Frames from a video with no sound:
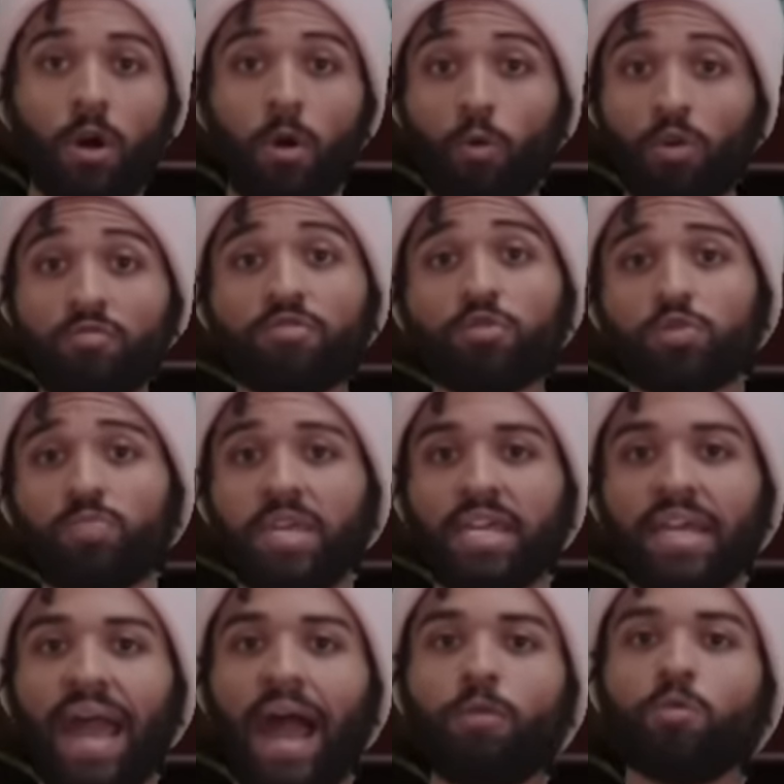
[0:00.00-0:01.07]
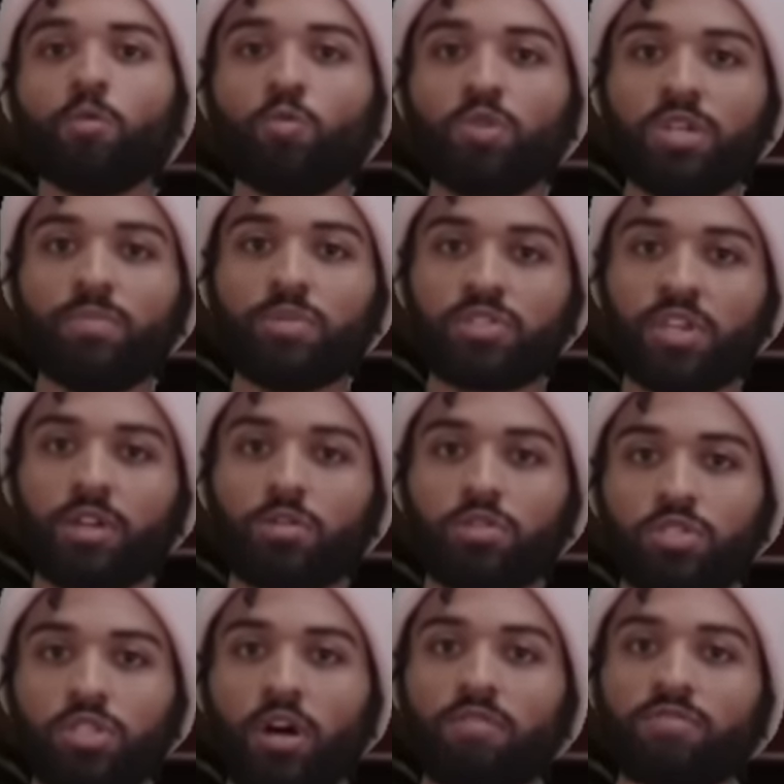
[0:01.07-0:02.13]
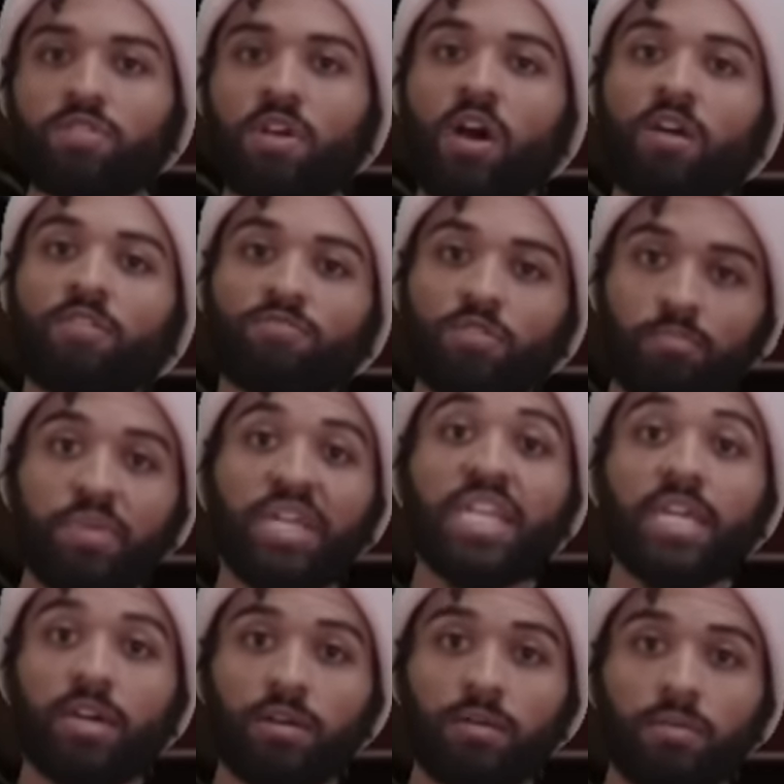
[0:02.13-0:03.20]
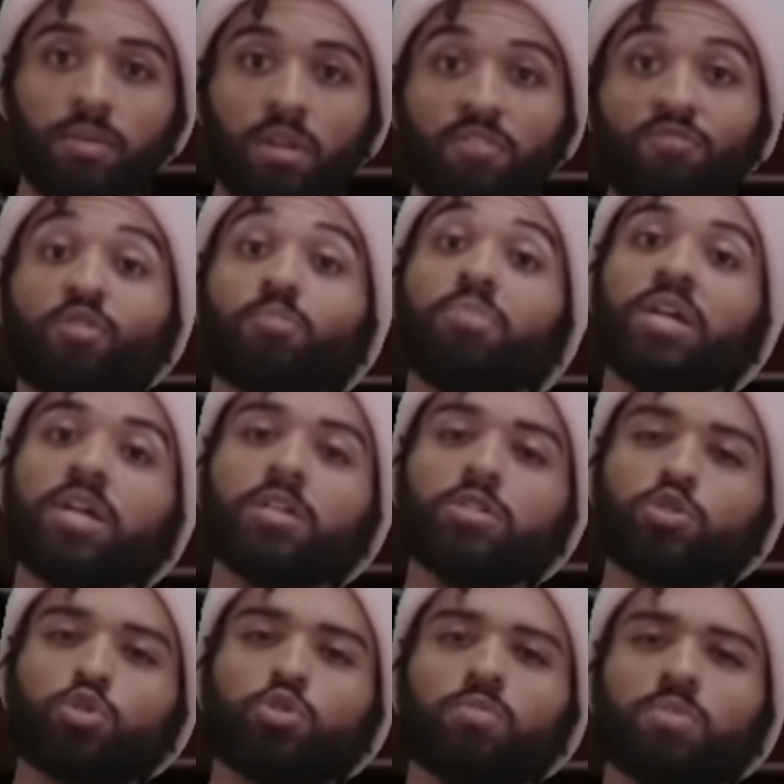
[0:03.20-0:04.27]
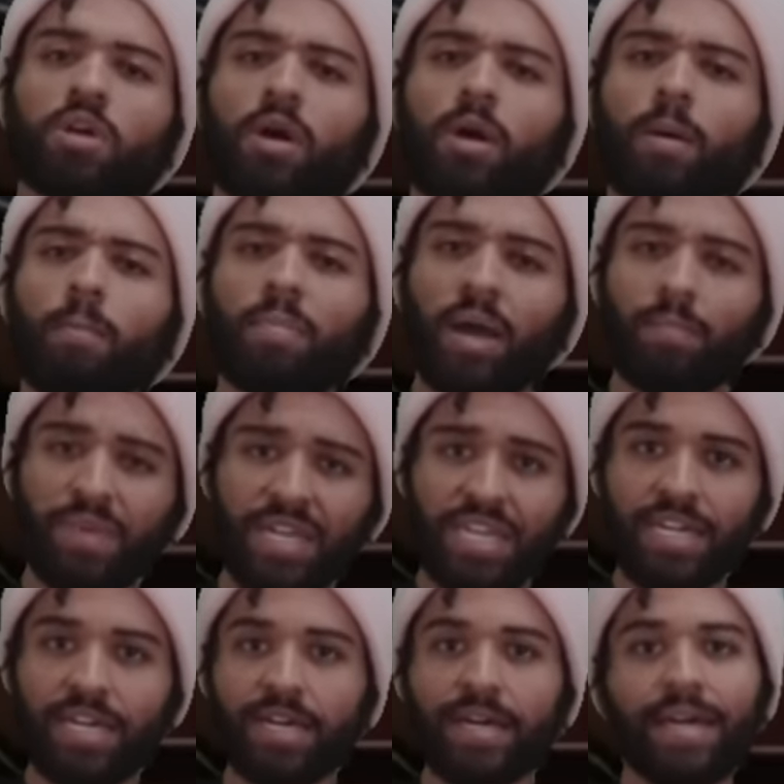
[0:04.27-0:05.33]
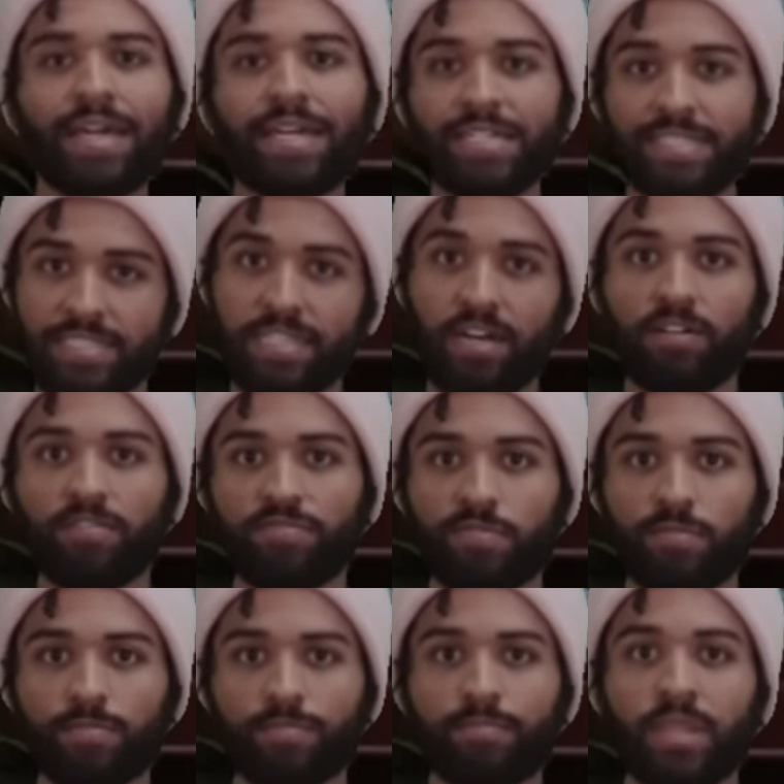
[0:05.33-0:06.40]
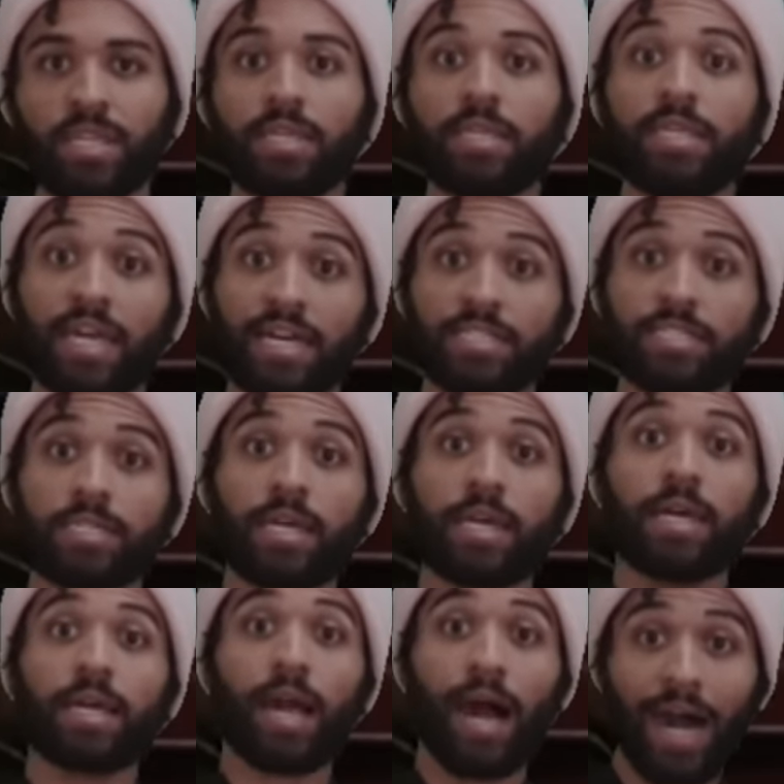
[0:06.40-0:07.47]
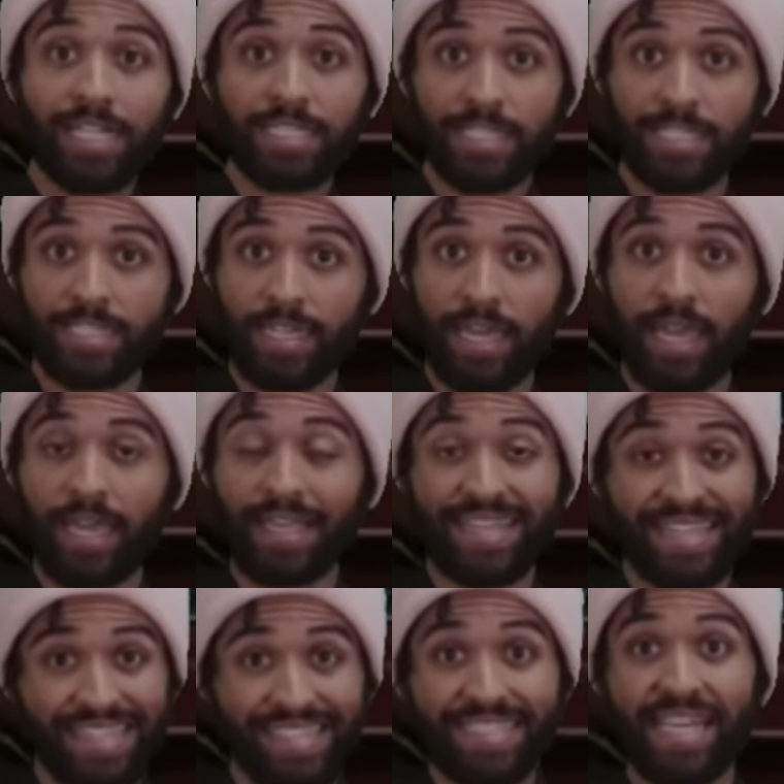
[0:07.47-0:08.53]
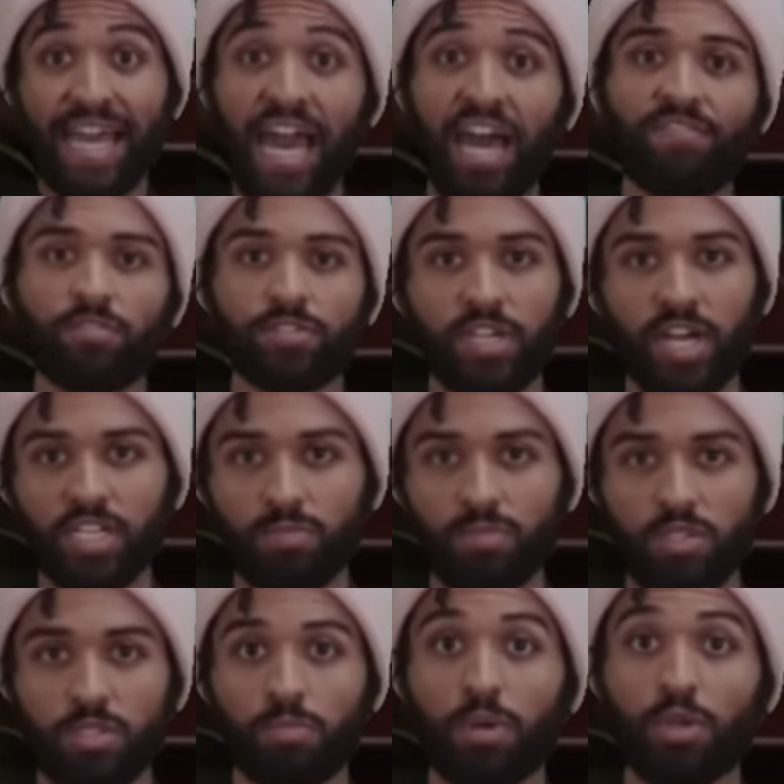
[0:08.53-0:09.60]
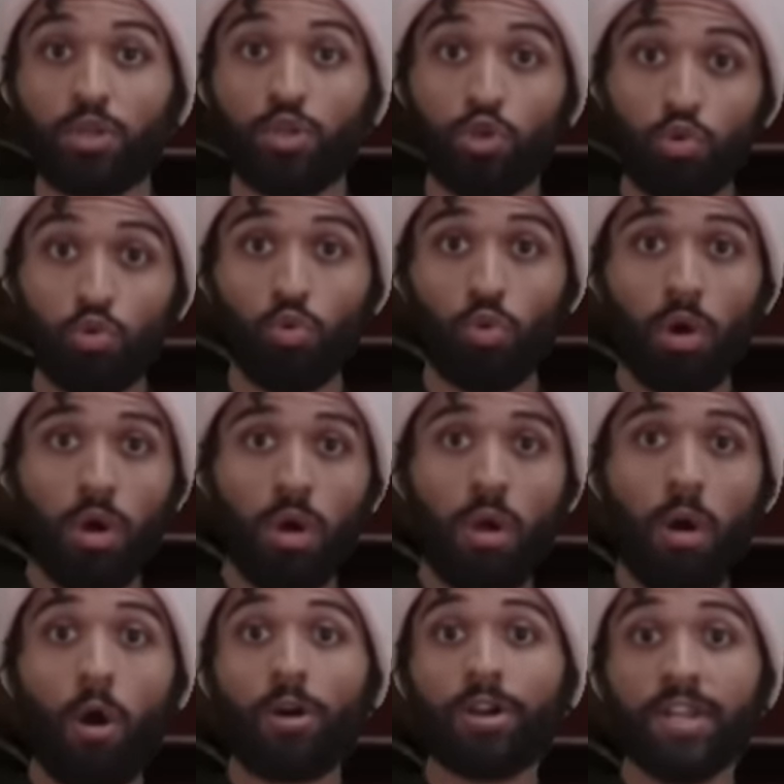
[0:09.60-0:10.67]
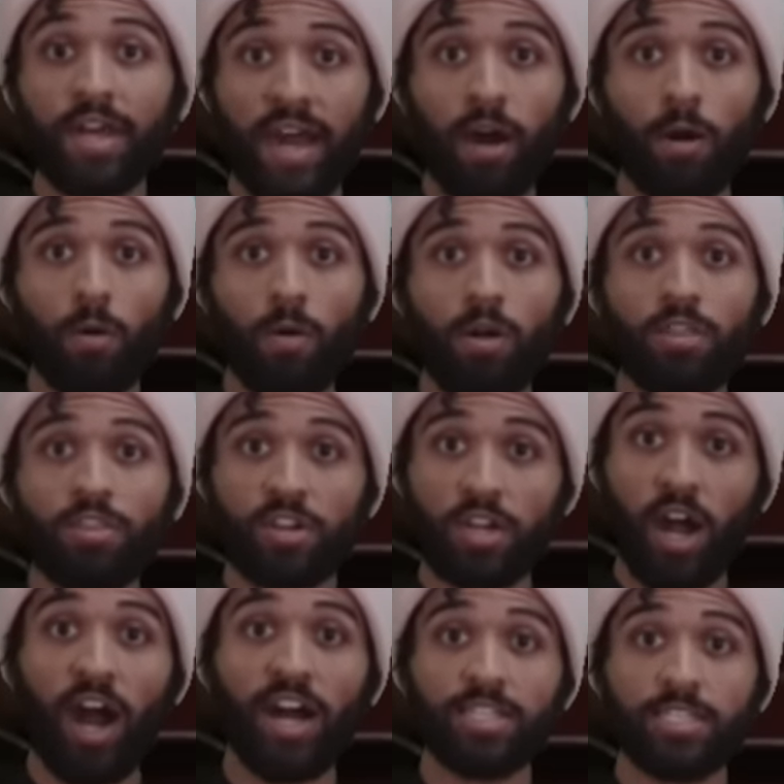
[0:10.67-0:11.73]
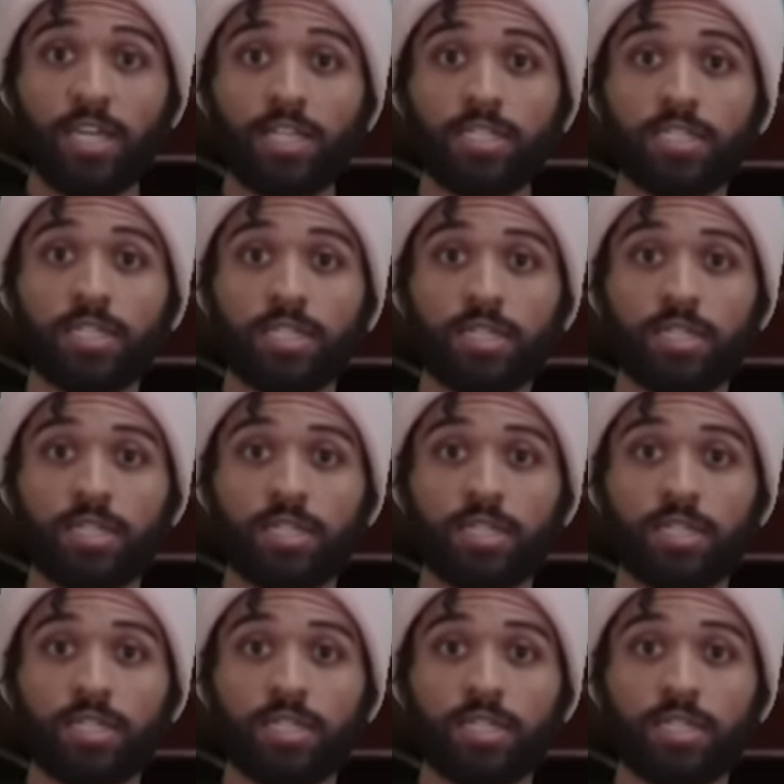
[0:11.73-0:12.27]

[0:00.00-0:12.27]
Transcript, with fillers: One of those being, how will we protect ourselves from media, from being consumed by media itself? Yes, content today is advertisements, but you are now the content.